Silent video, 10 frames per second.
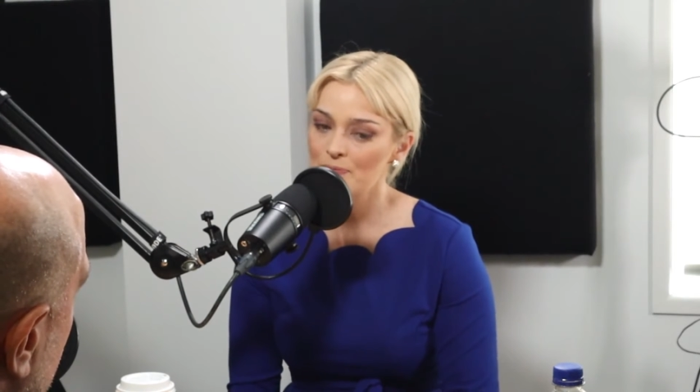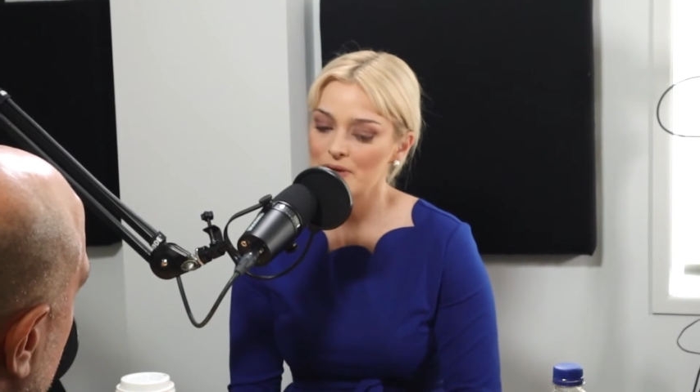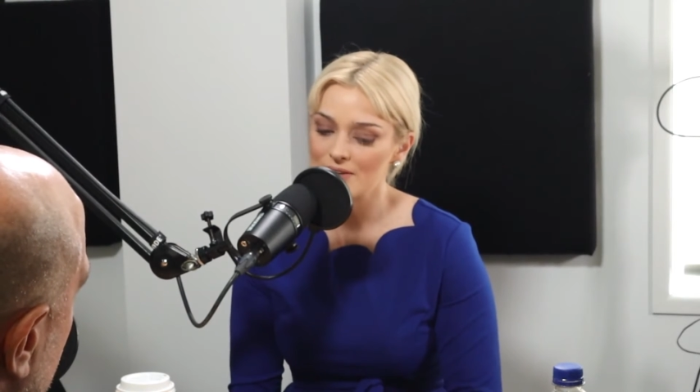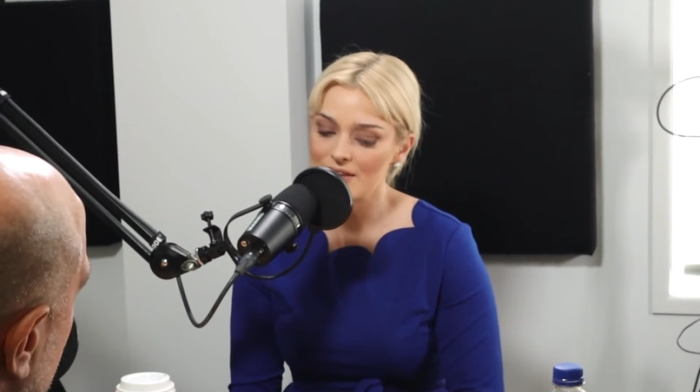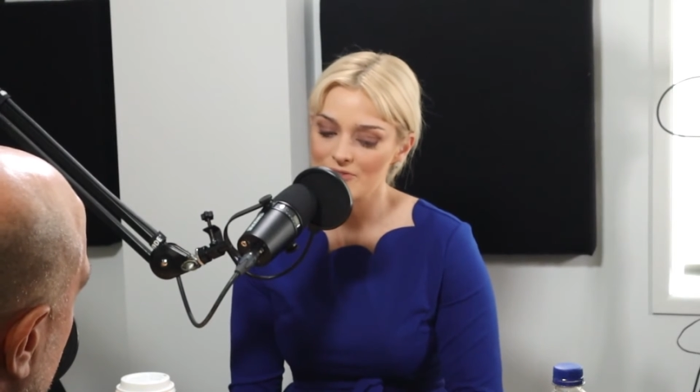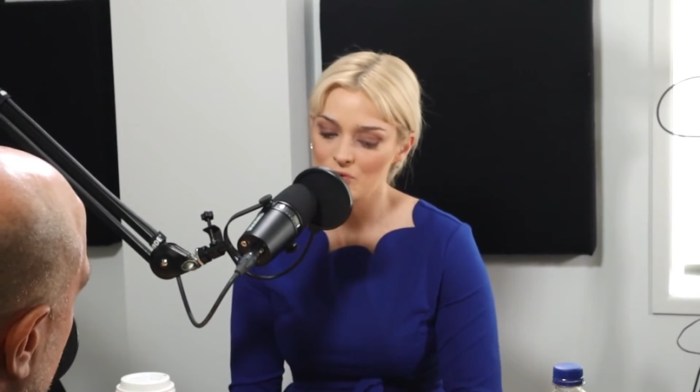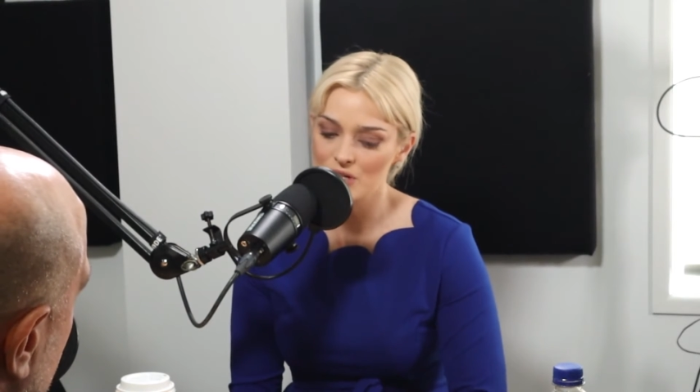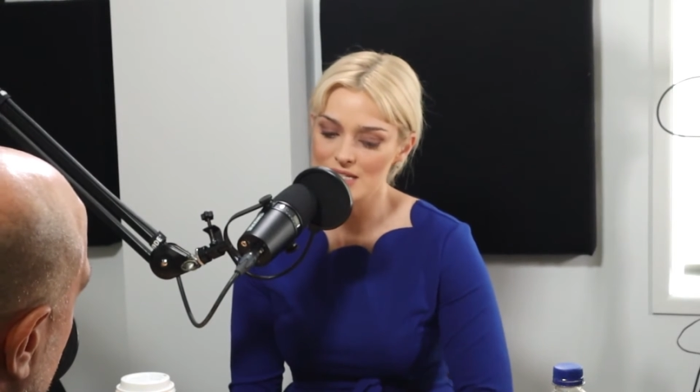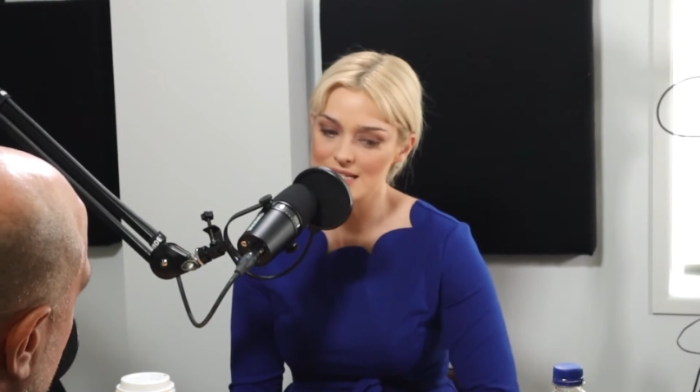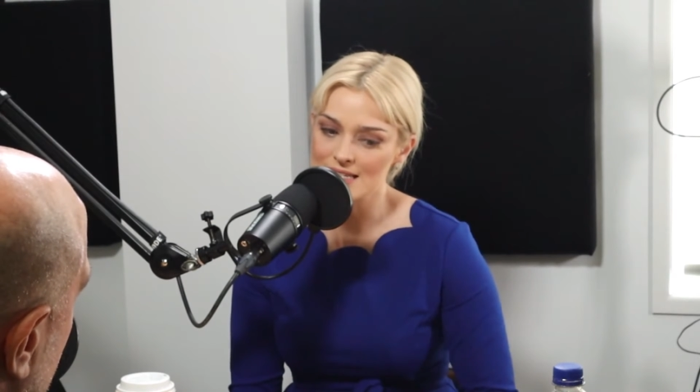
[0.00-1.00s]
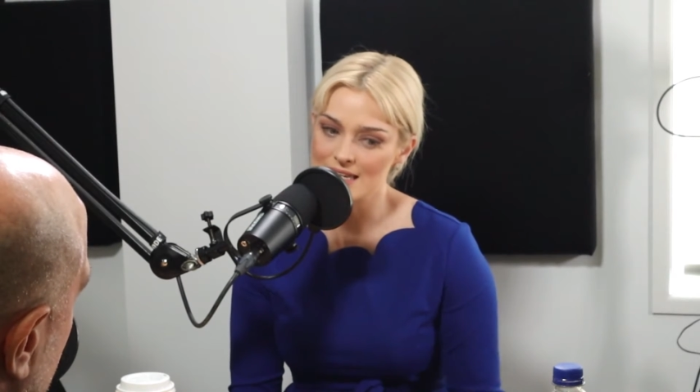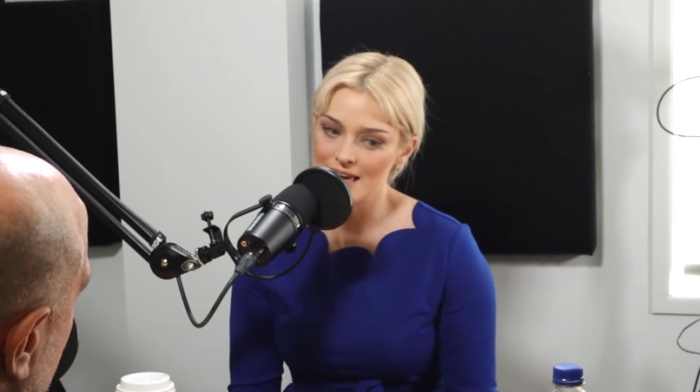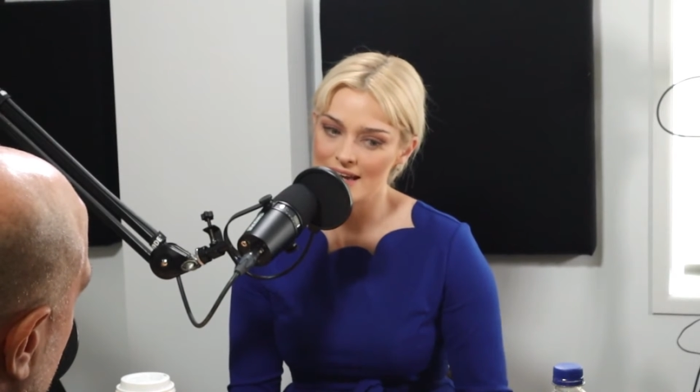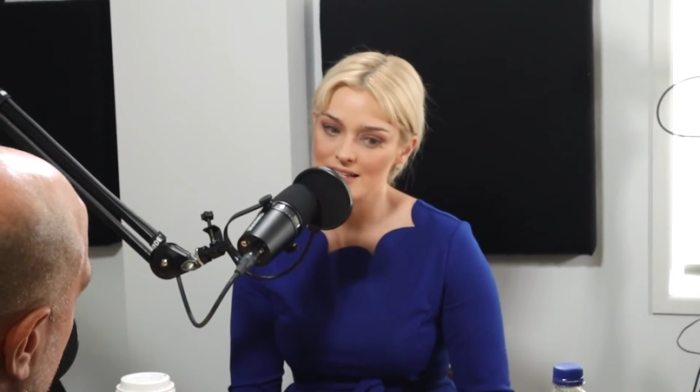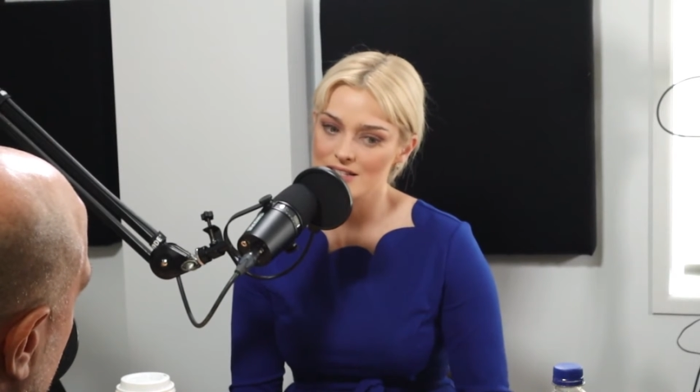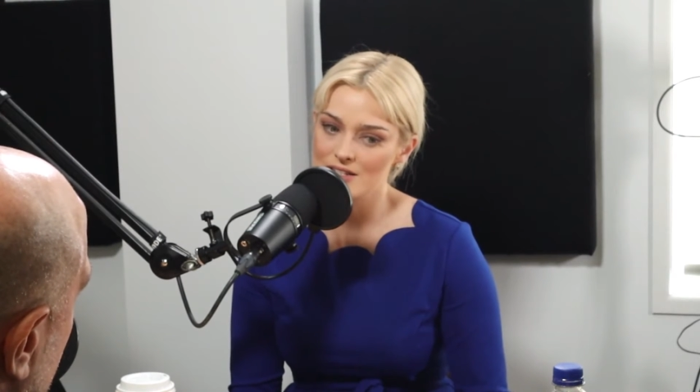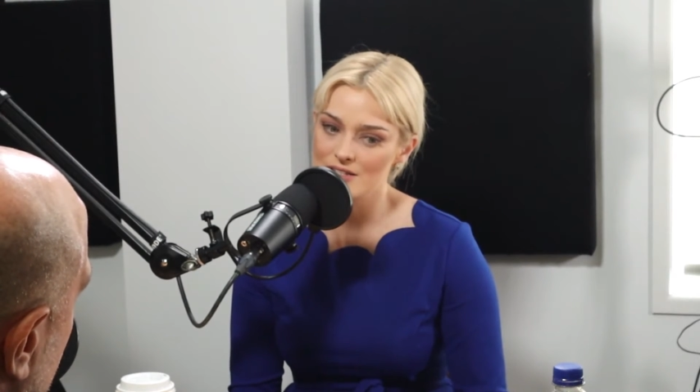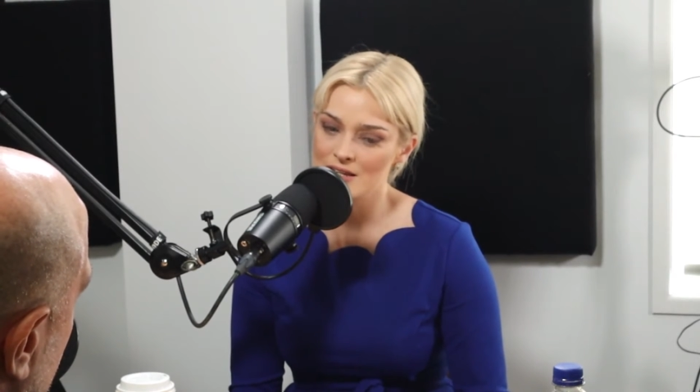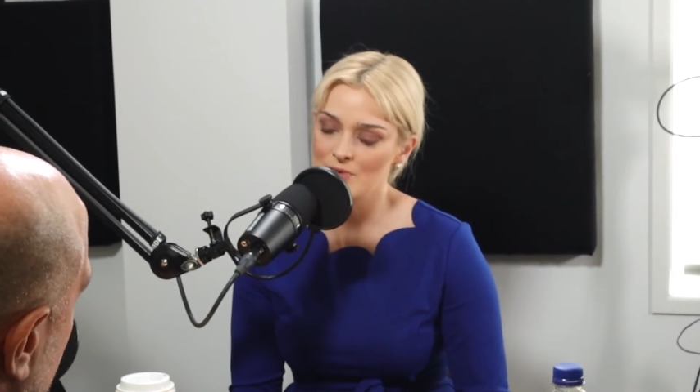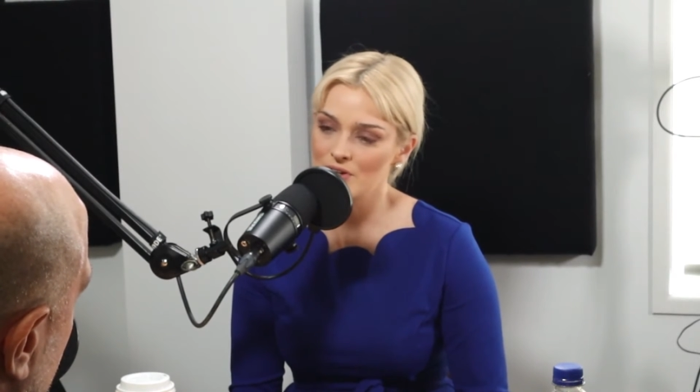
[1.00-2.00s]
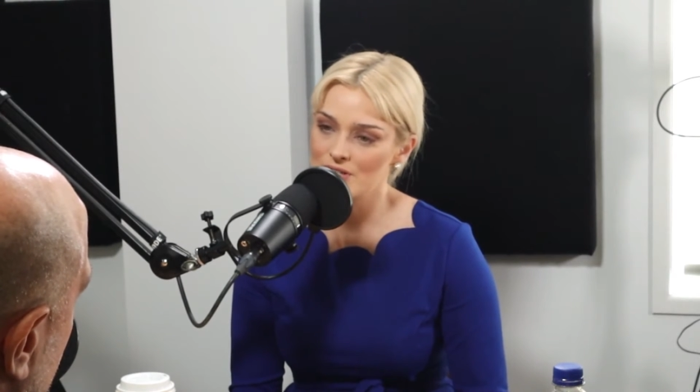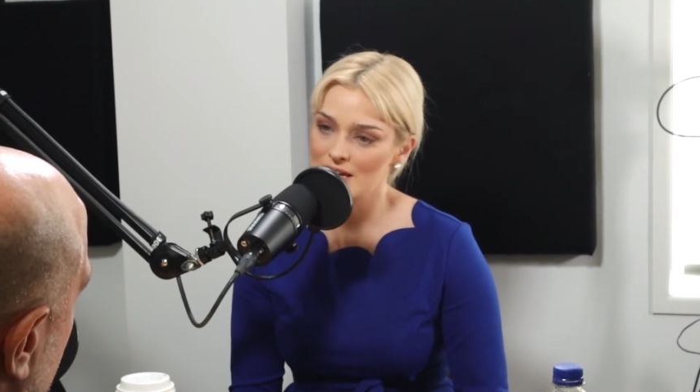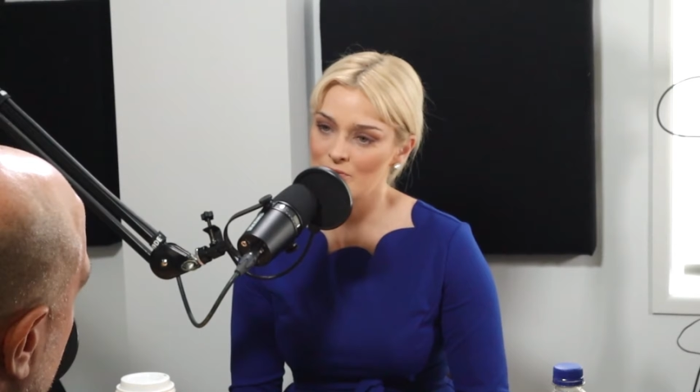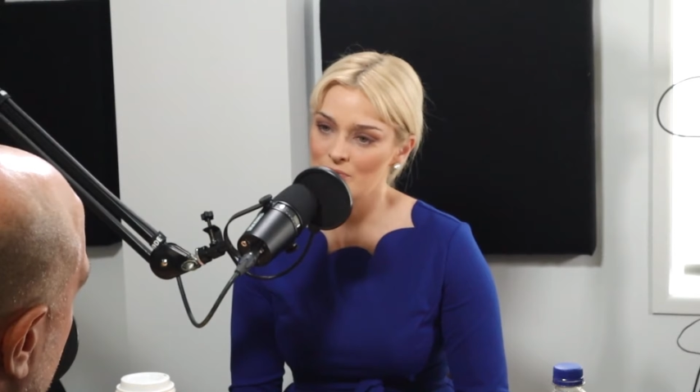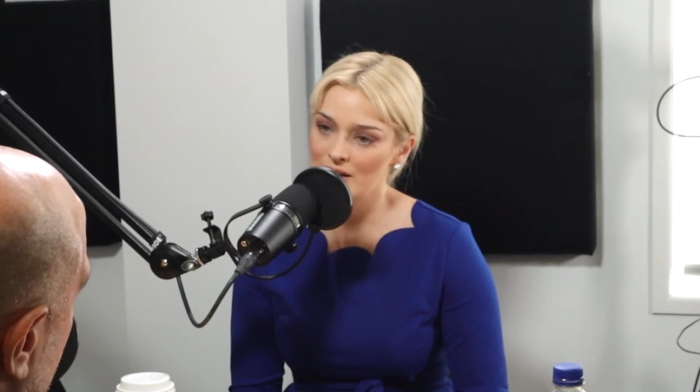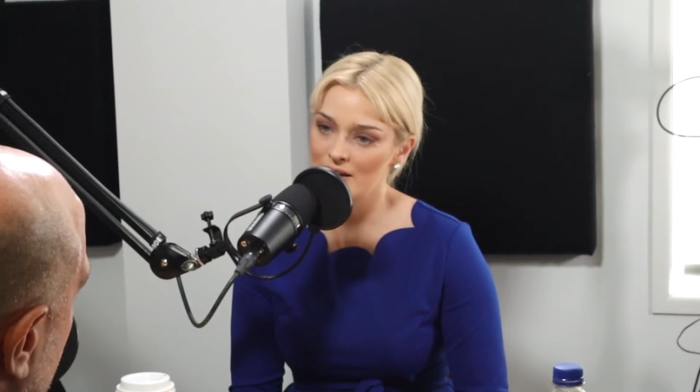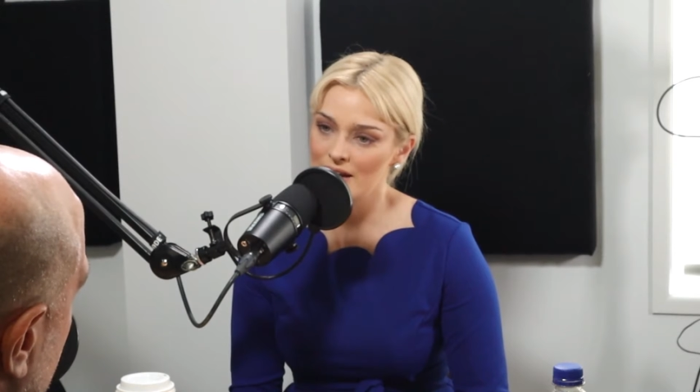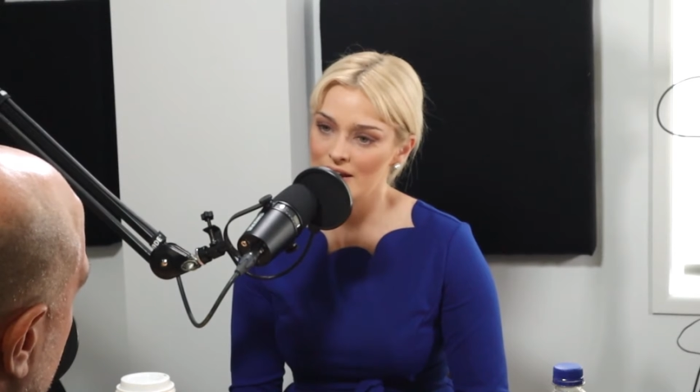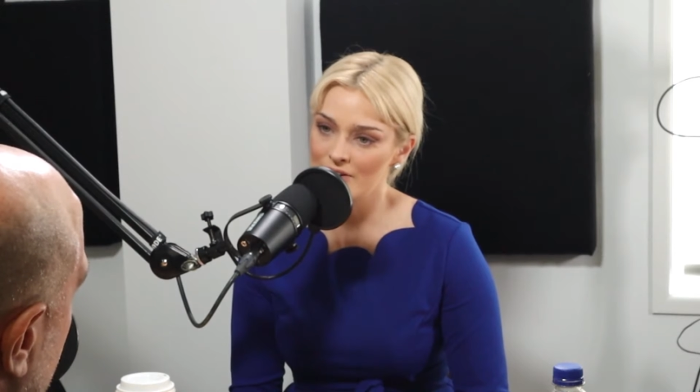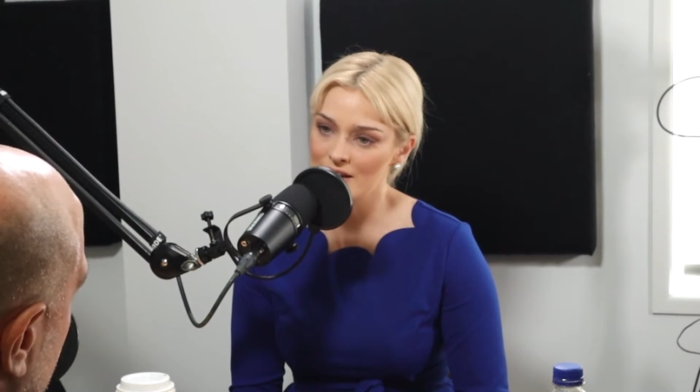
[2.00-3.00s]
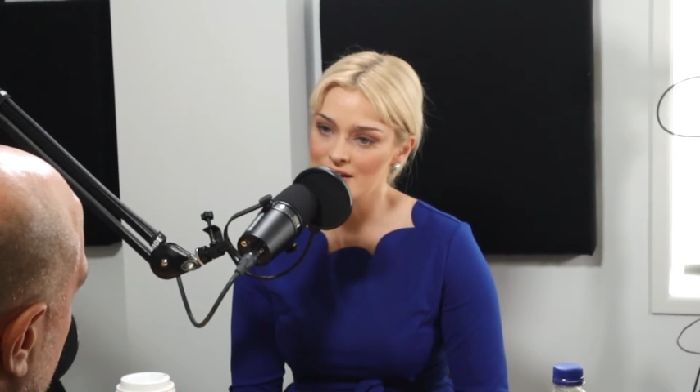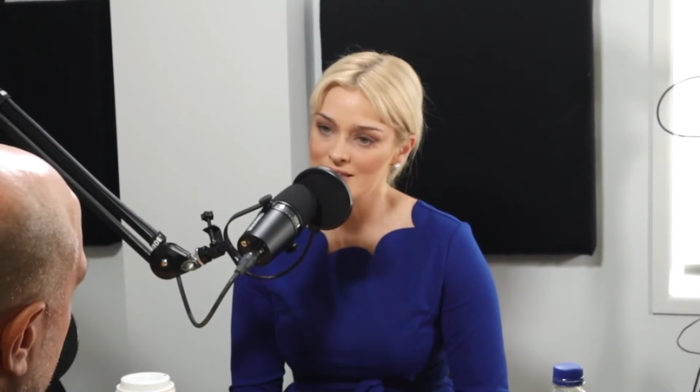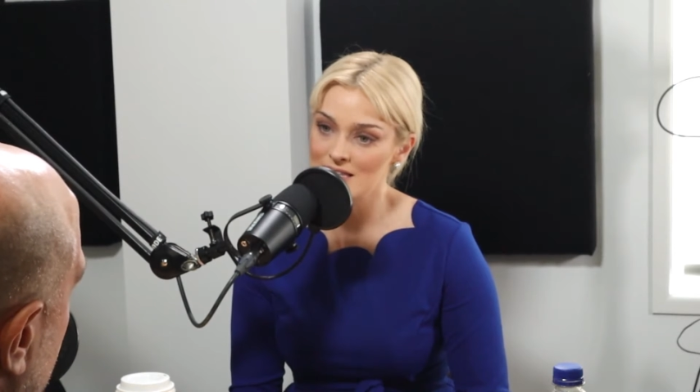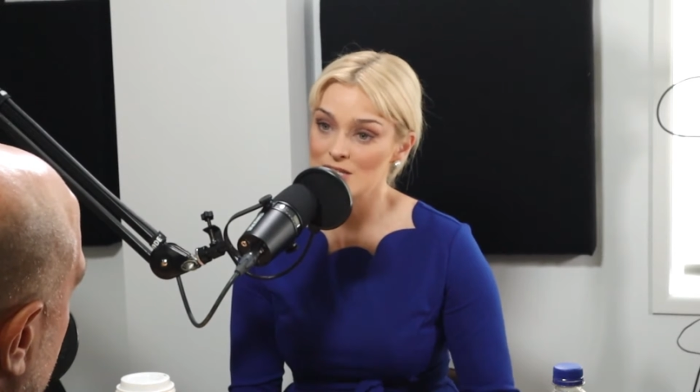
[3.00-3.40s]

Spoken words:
But if that voice doesn't get to some of those government areas,